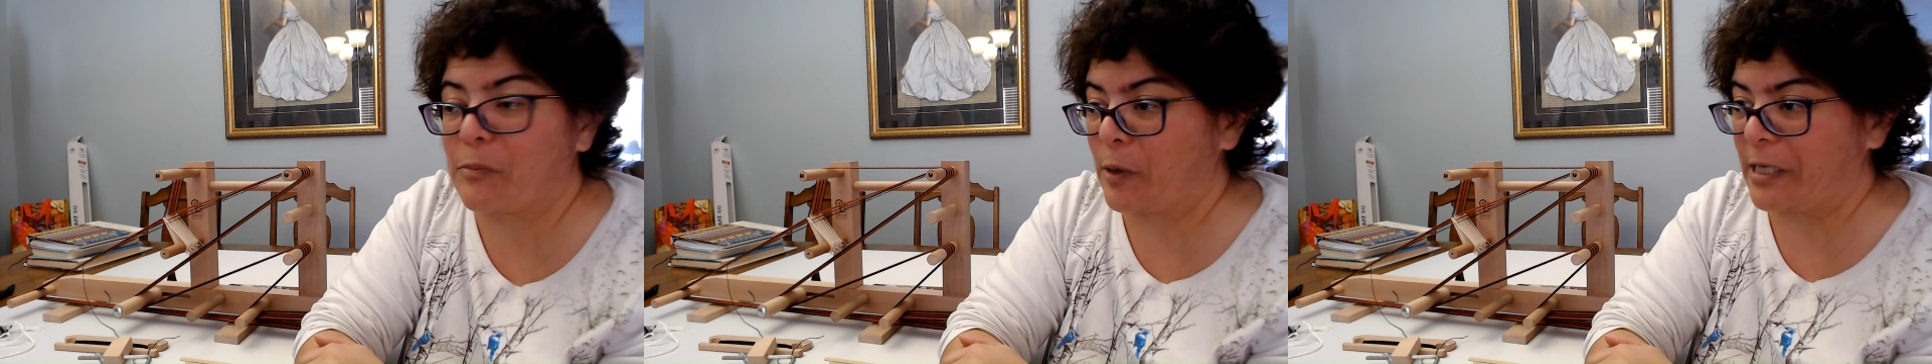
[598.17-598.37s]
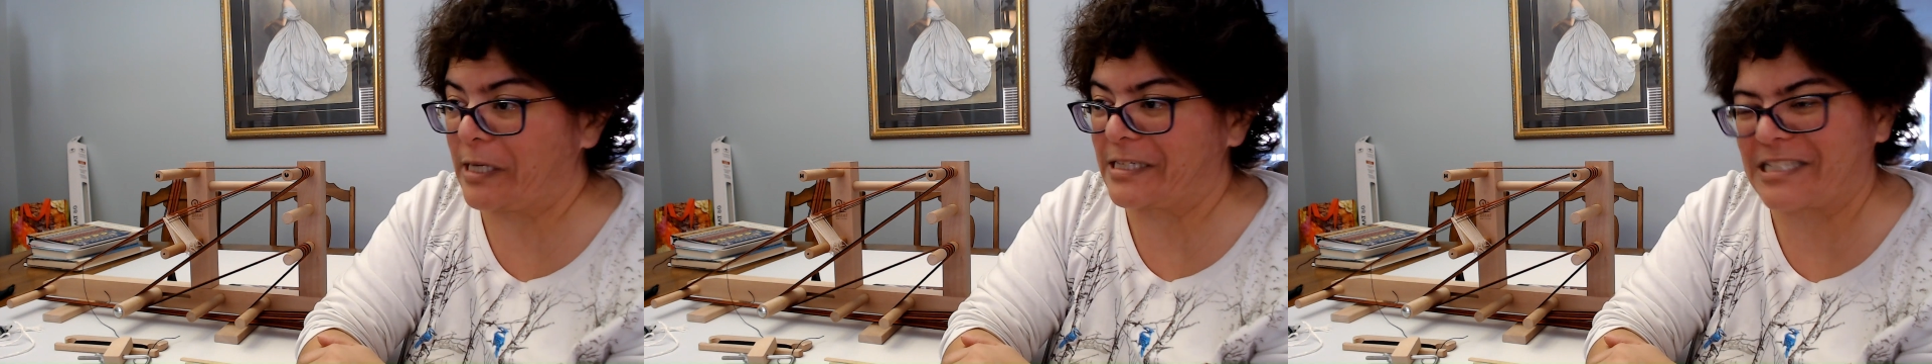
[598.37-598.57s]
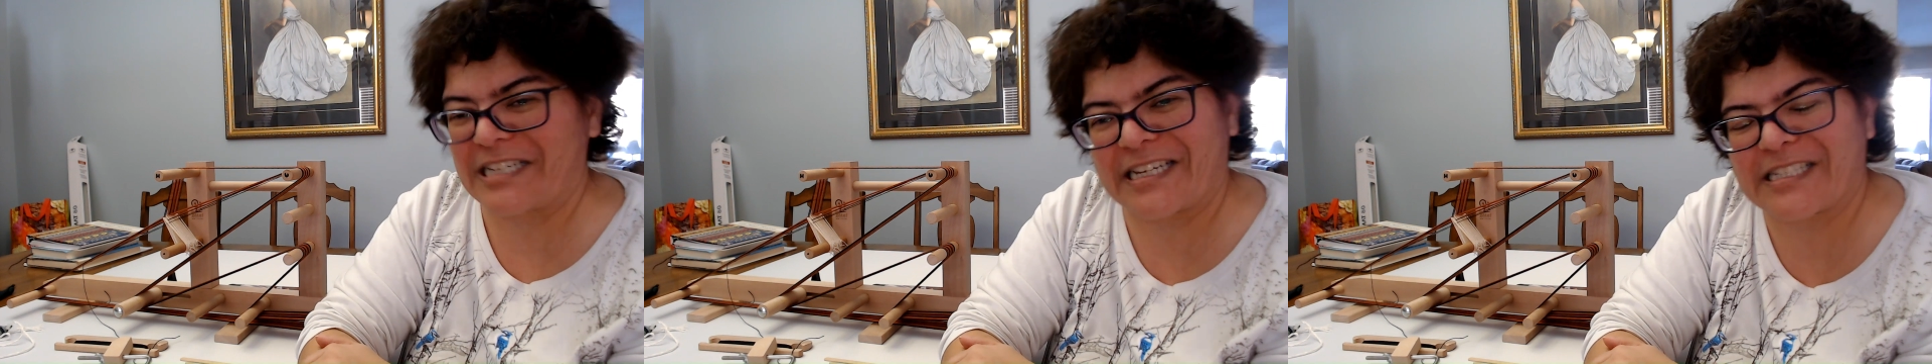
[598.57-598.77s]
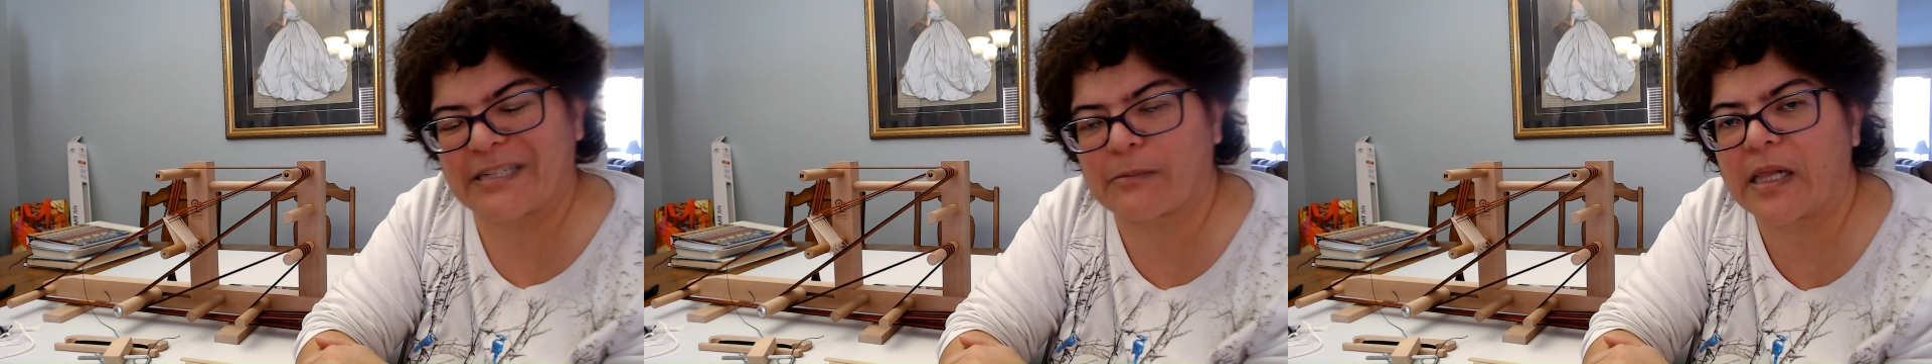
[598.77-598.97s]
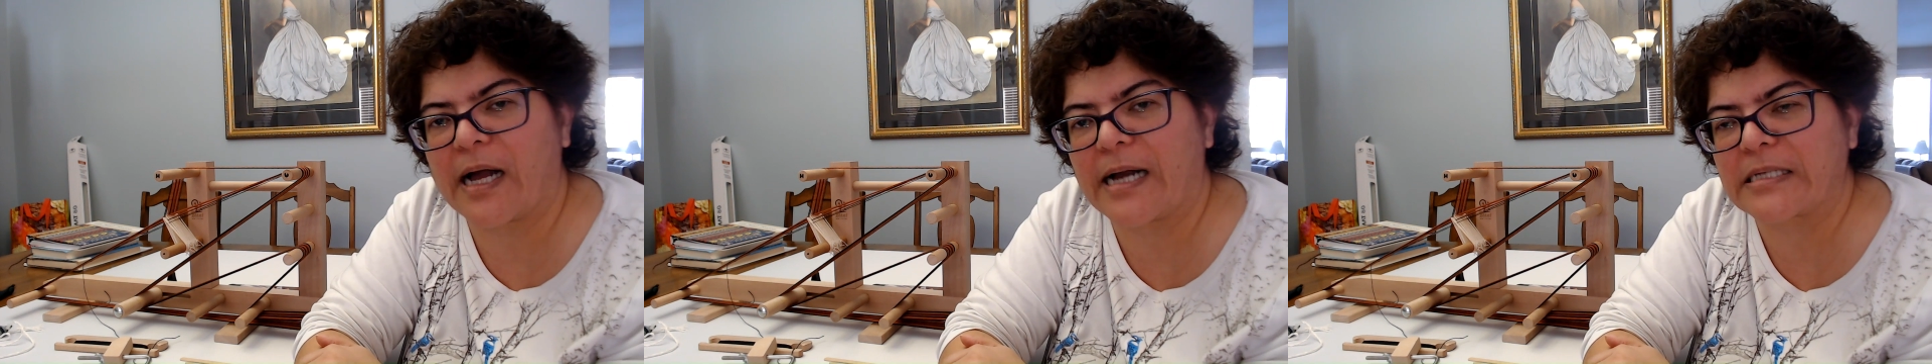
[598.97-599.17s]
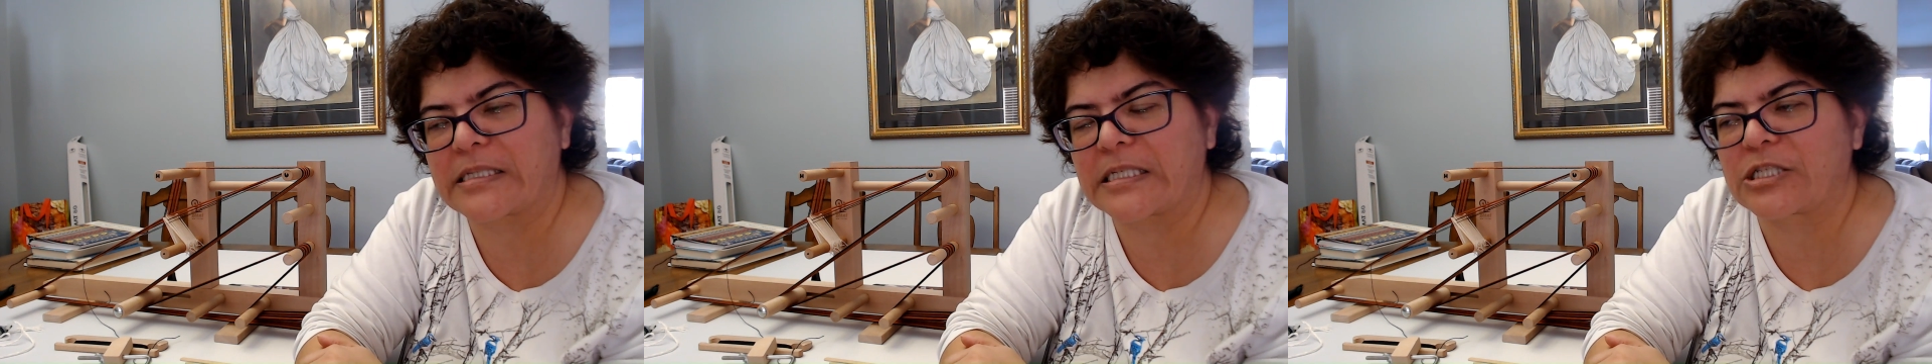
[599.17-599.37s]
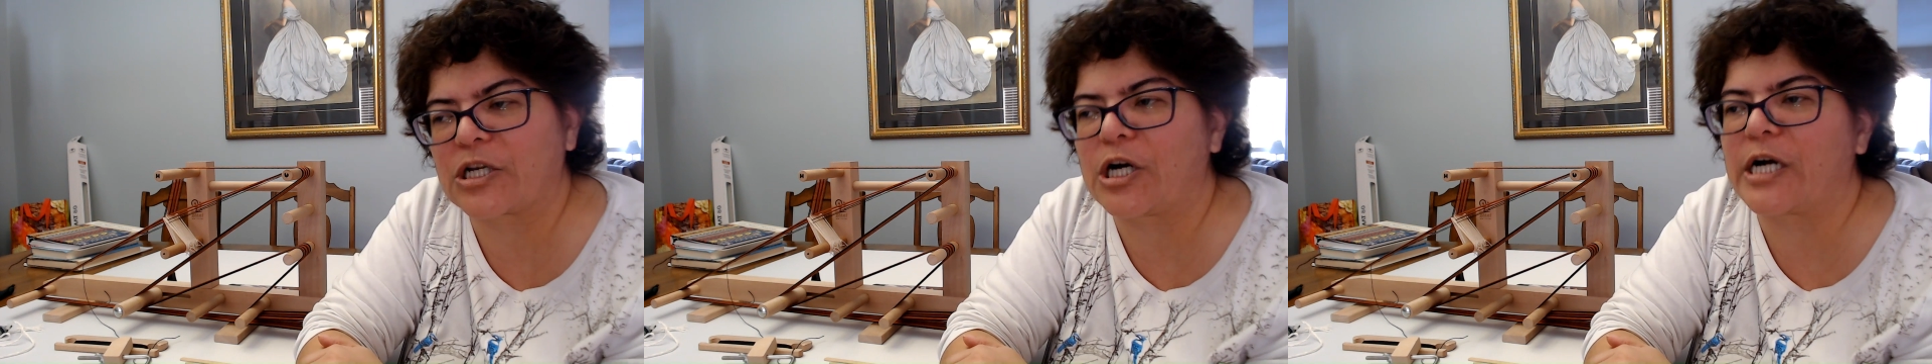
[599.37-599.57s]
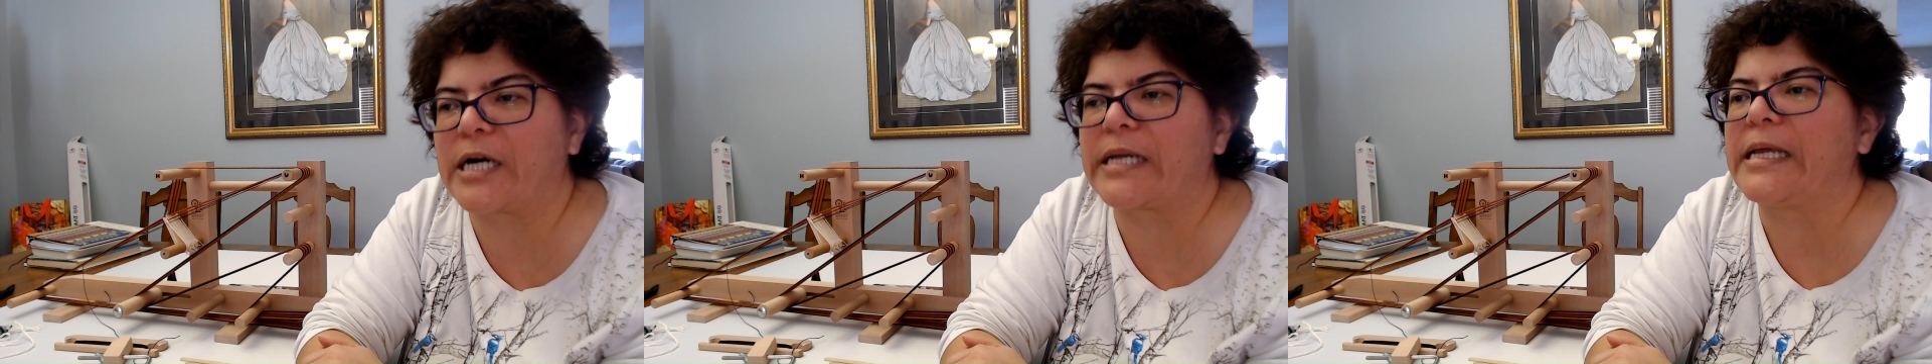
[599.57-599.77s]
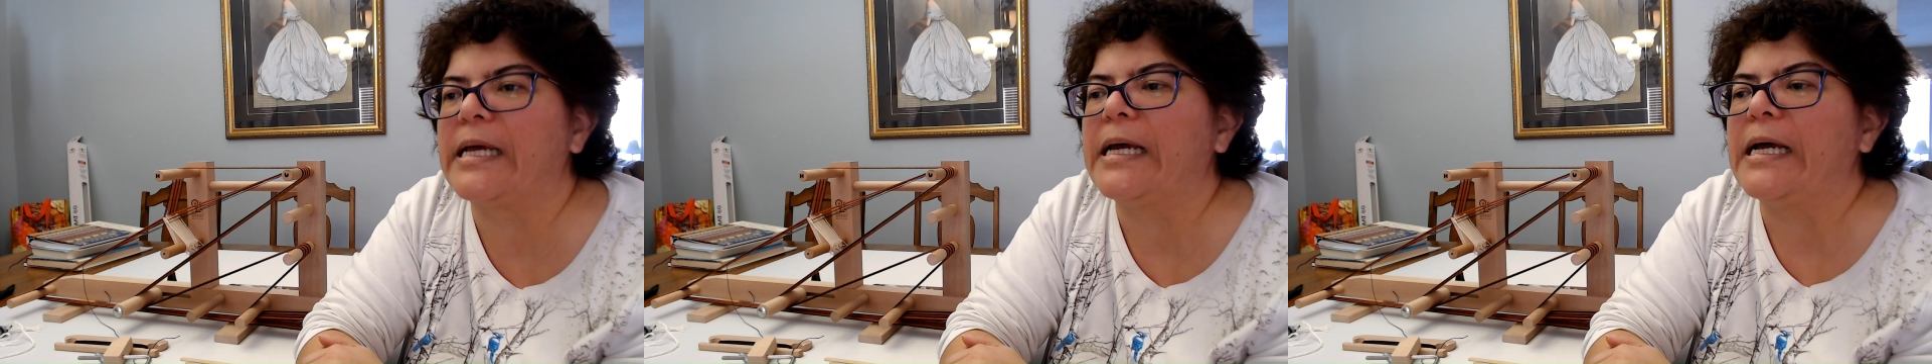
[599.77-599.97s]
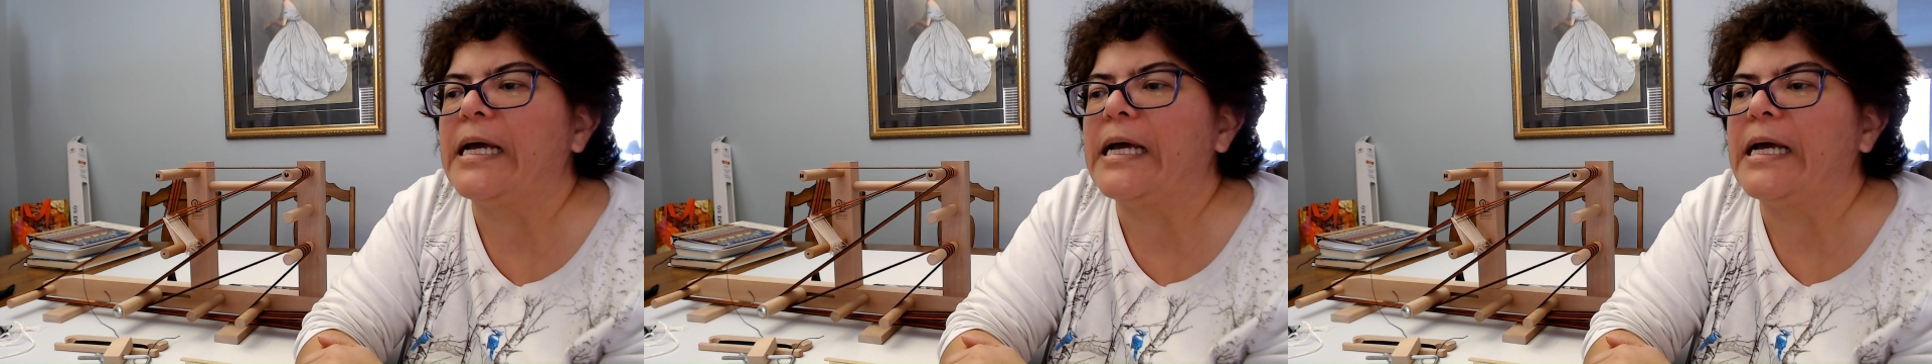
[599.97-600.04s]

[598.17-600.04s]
waiting to take some classes on.